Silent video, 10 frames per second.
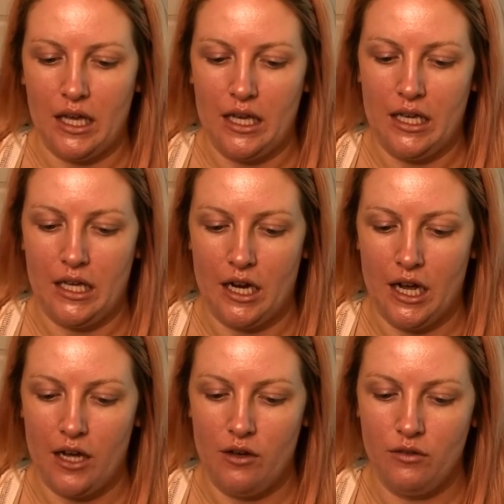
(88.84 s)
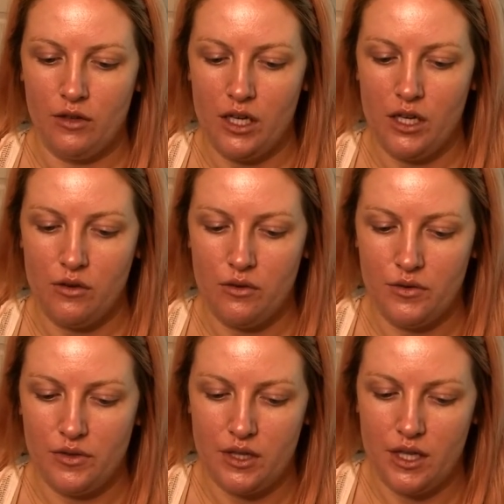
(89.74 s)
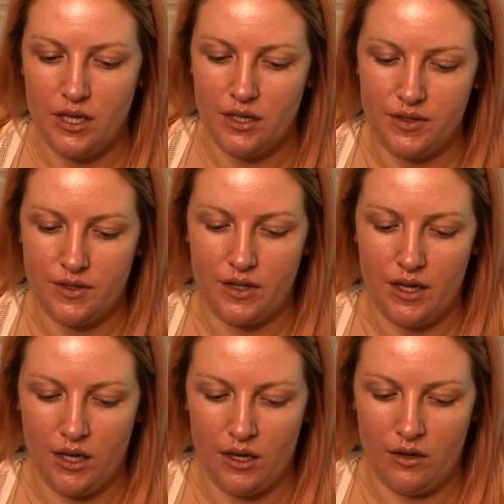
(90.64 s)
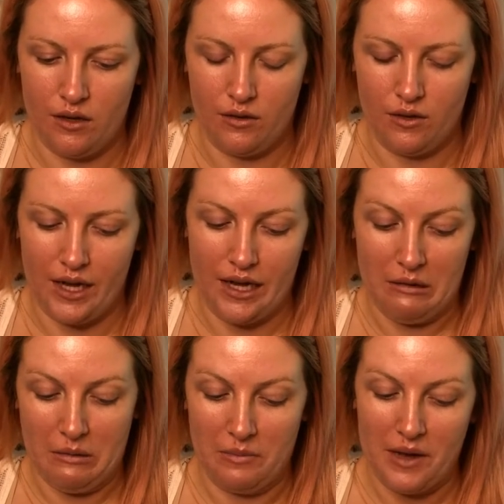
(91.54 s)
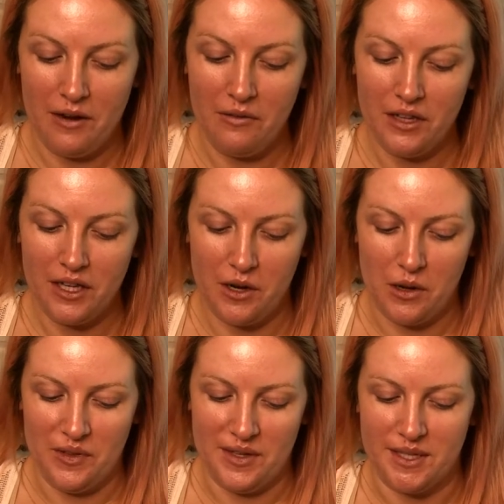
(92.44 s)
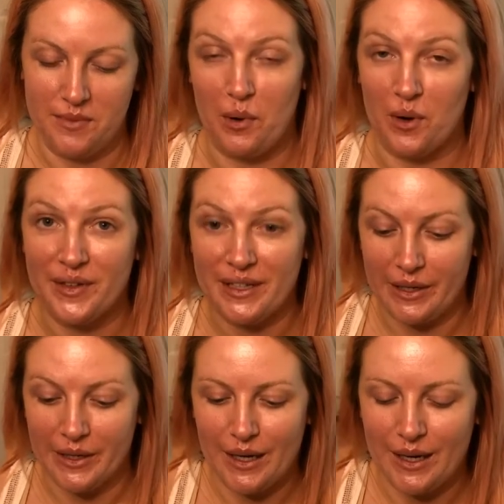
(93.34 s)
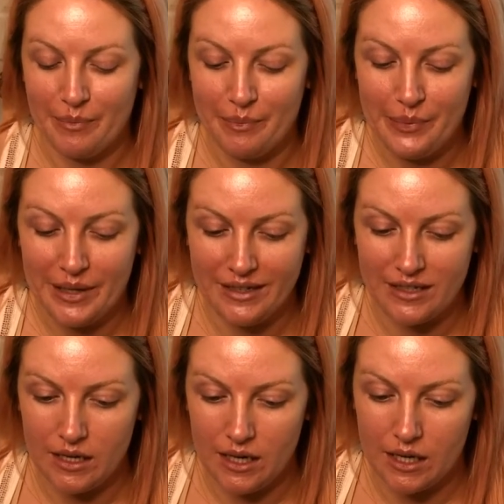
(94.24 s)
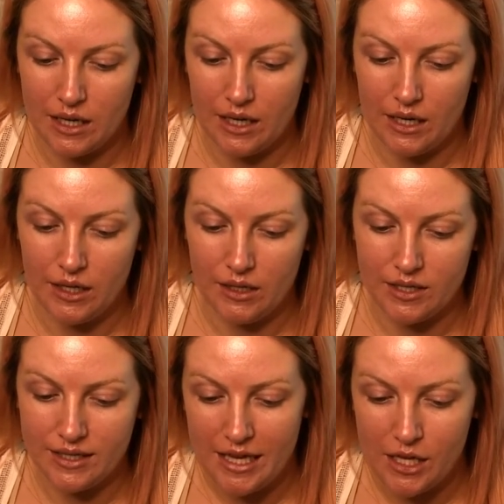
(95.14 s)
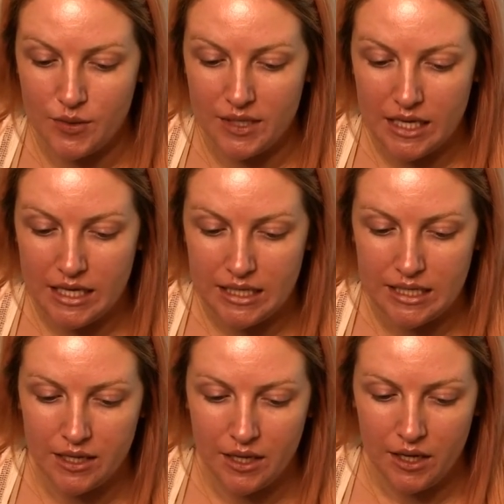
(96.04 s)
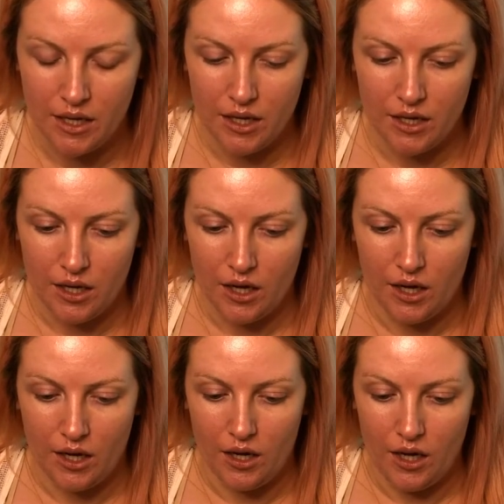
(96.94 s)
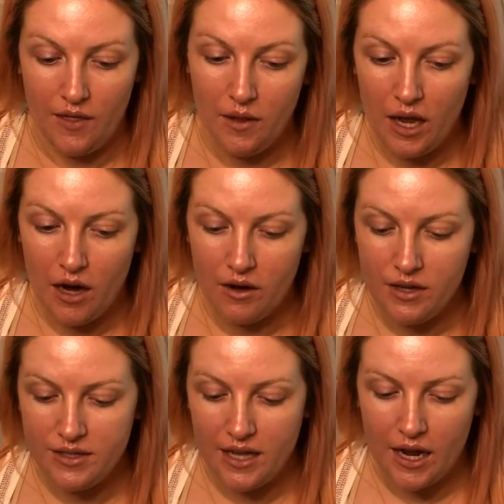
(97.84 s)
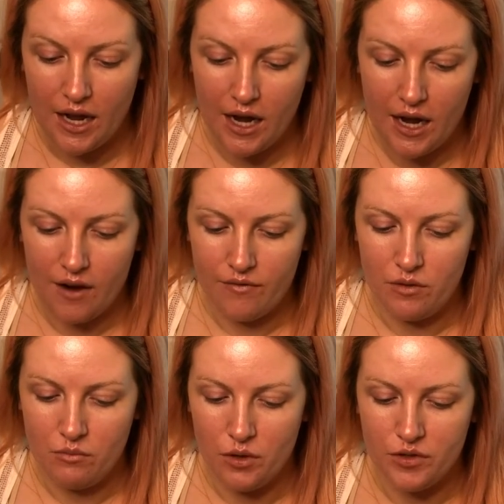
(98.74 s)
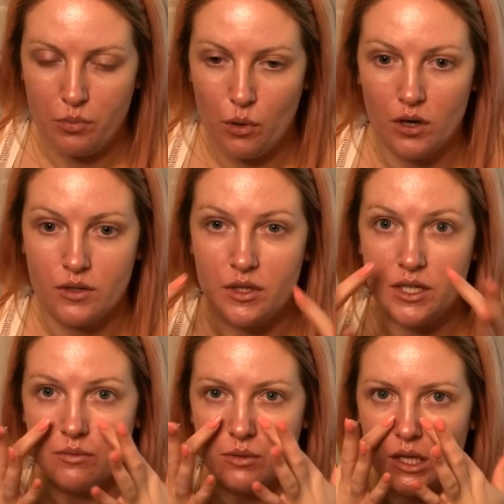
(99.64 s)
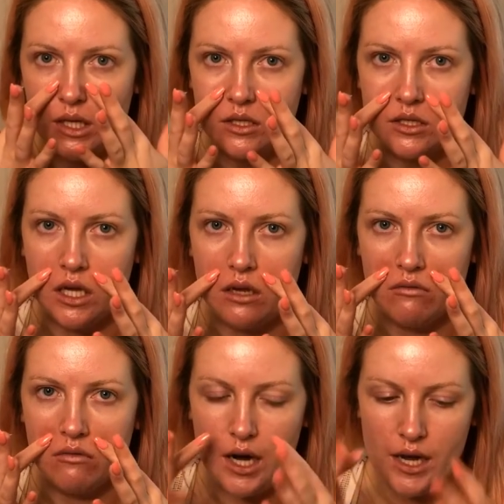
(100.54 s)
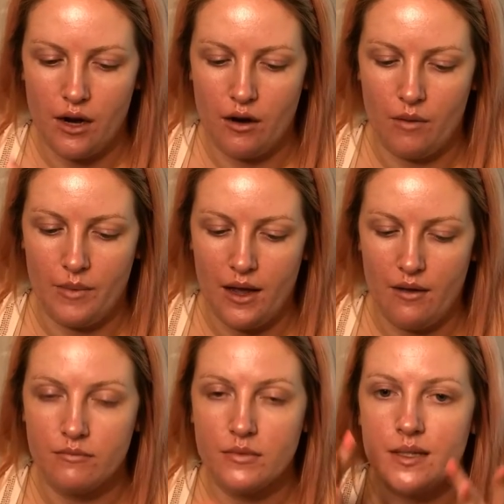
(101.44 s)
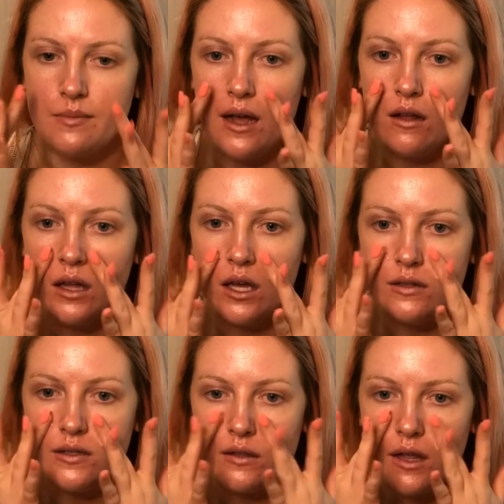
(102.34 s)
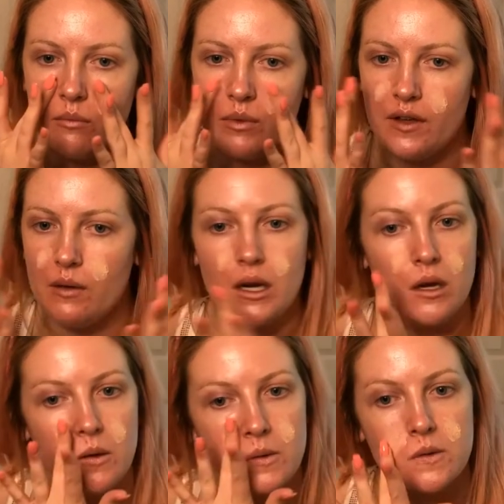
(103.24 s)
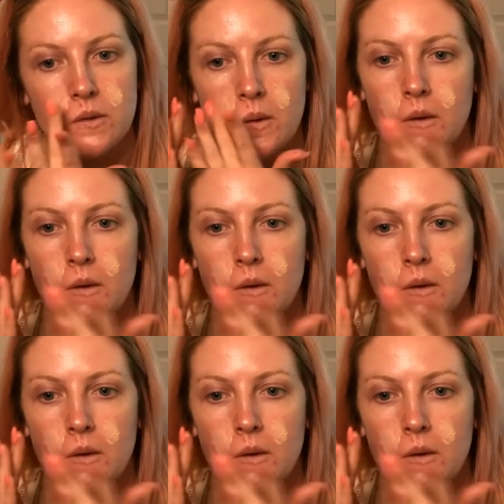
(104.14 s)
And I only use this in, like, I don't really know if this is pore filling or not, but I just like using it in the areas that I have the most pores, which is really just like right here on my smile lines and like beside my nose.